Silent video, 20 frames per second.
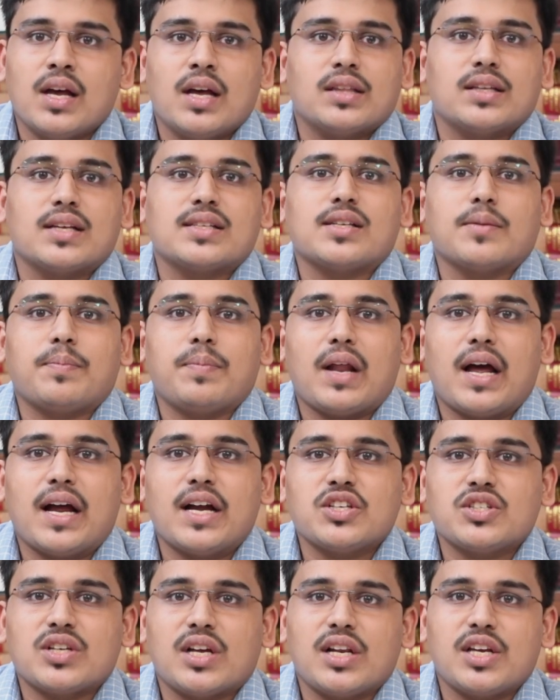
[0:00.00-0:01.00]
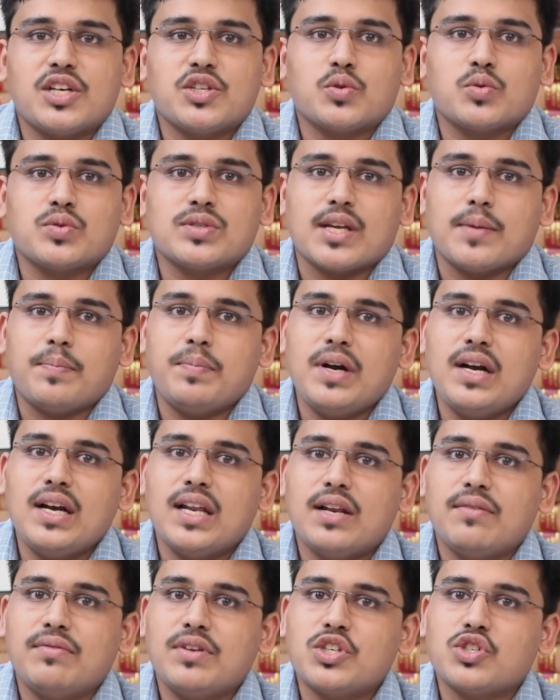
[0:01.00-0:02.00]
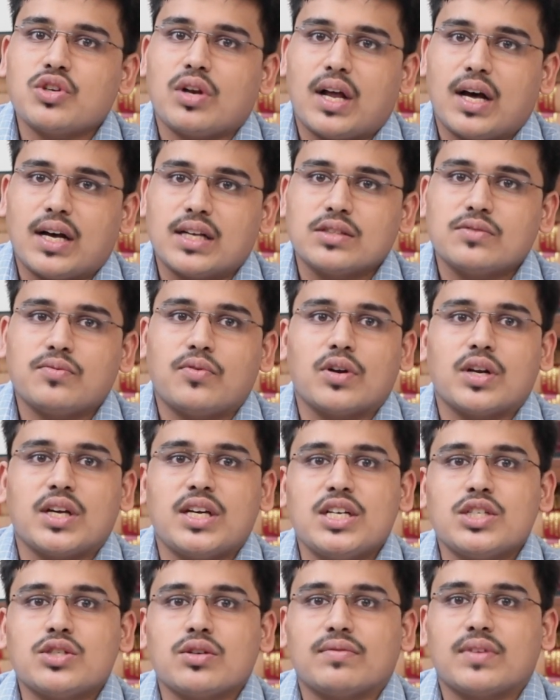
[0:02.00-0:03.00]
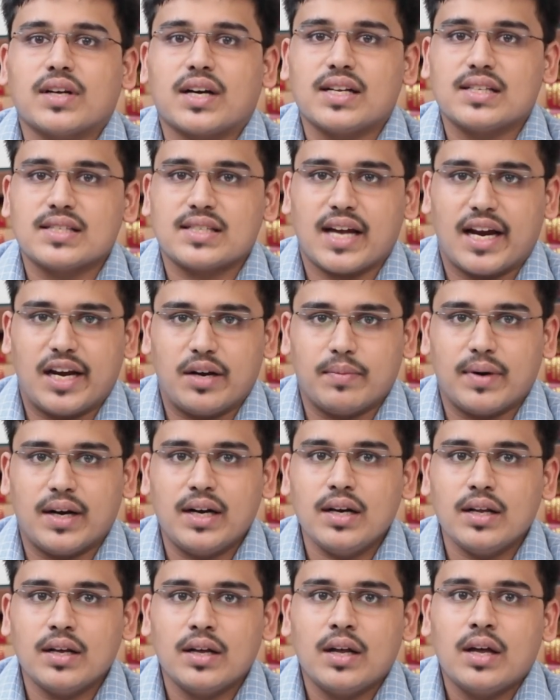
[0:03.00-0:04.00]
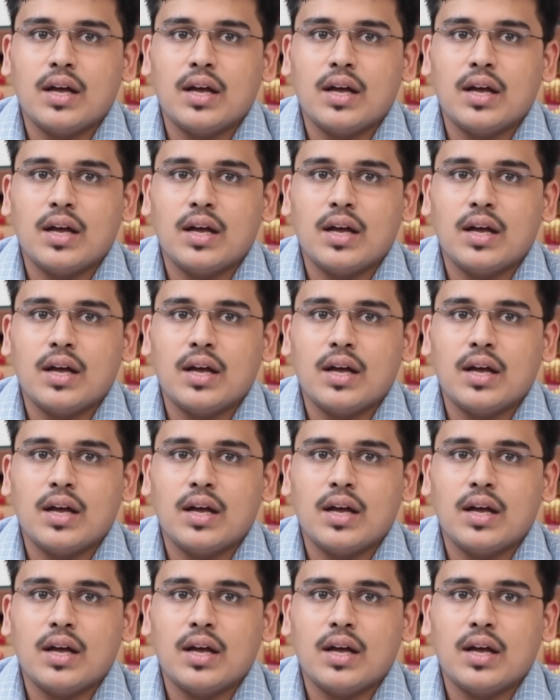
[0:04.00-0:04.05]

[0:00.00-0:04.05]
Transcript: The supplier shall issue separate delivery challans for each of the consignment